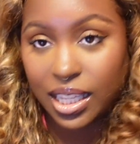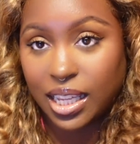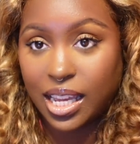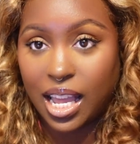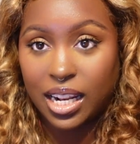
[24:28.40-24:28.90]

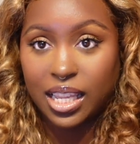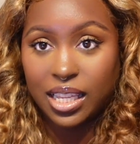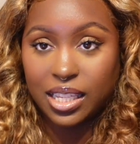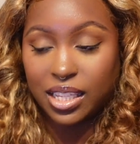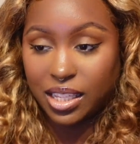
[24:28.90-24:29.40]
looks kind of
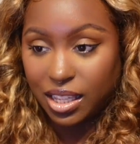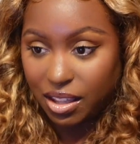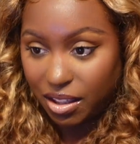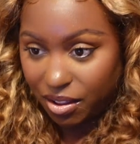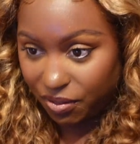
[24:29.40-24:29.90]

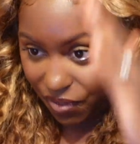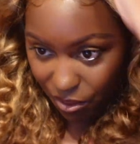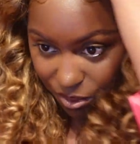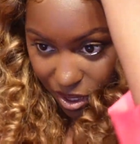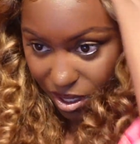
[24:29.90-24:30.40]

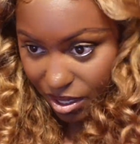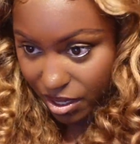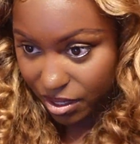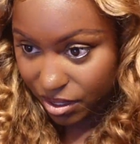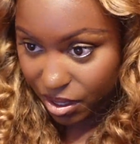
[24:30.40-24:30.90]
funky,
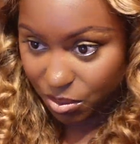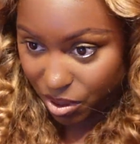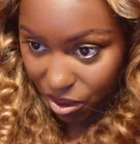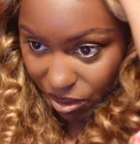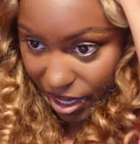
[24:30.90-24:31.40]
but we're
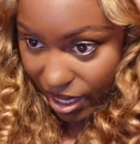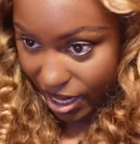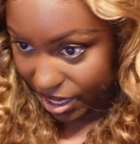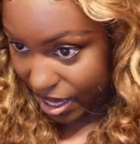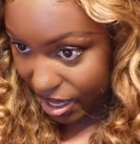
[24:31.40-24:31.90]
gonna lay
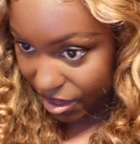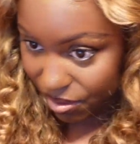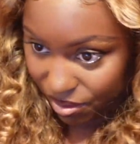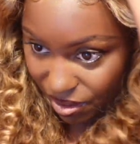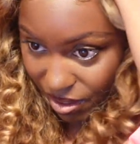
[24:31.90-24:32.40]
that down.
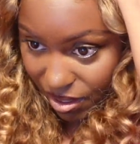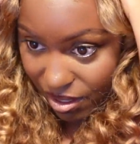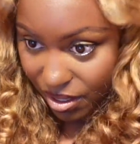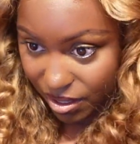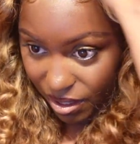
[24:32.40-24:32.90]

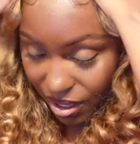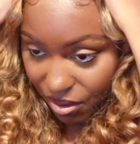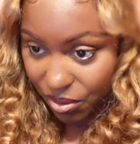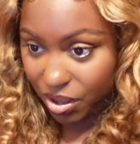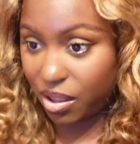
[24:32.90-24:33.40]

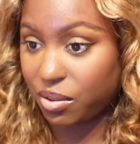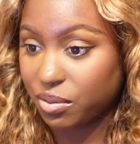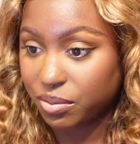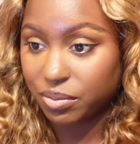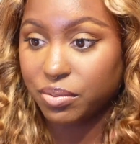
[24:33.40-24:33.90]
There we go.
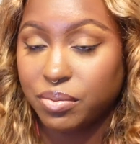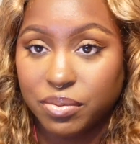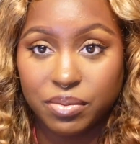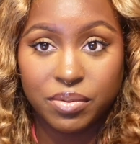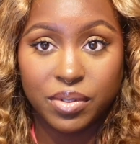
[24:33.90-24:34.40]

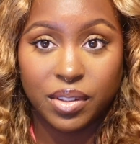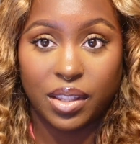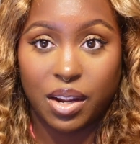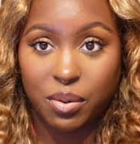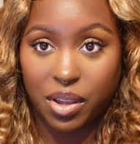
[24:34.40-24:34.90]

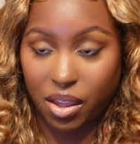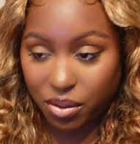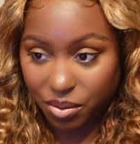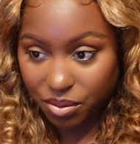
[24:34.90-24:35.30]
There we go. Here